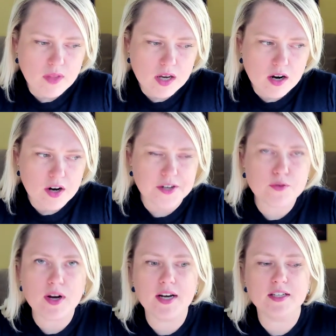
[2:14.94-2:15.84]
car and
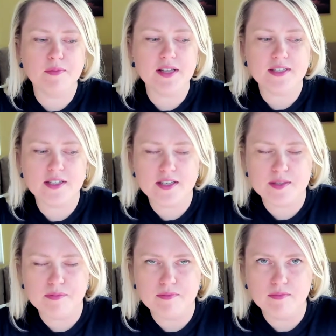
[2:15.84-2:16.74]
truck expenses,
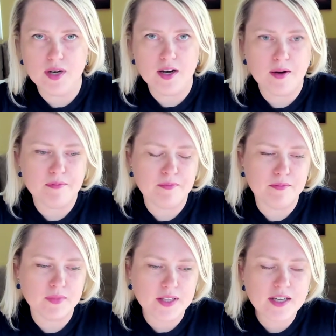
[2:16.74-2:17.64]

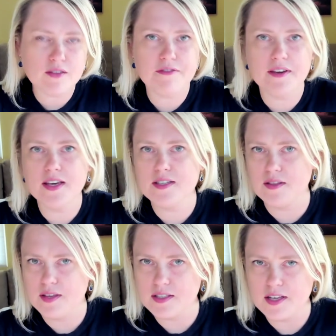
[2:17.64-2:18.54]
legal fees, and
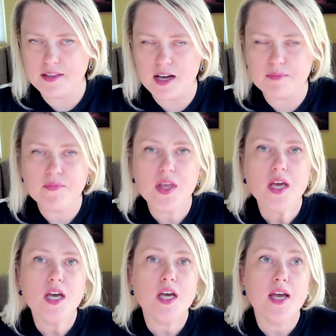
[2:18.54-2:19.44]
things like that.
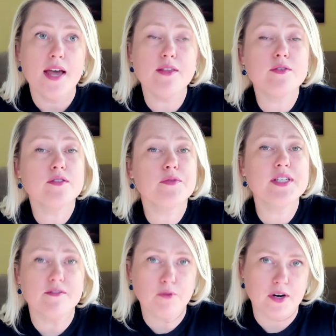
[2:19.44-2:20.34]
And there's a
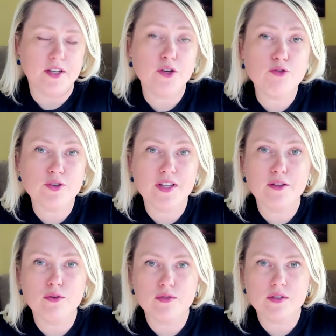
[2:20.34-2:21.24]
reason for it. Usually,
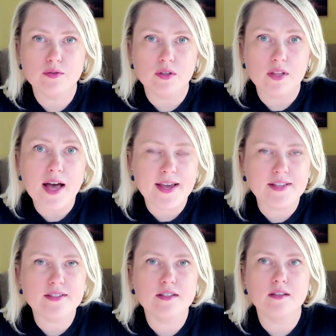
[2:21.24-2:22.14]
those
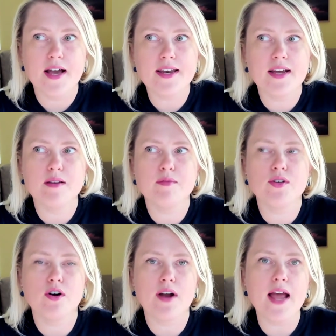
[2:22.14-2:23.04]
line items,
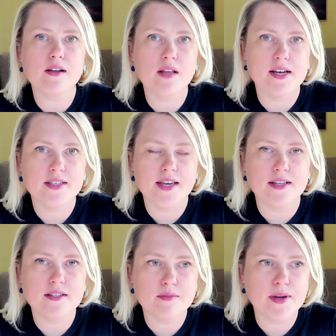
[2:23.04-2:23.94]
are analyzed
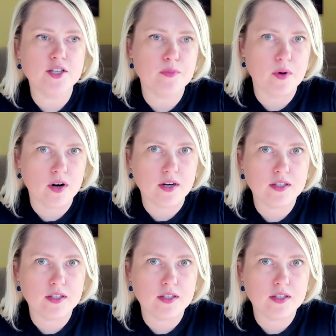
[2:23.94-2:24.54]
against a benchmark,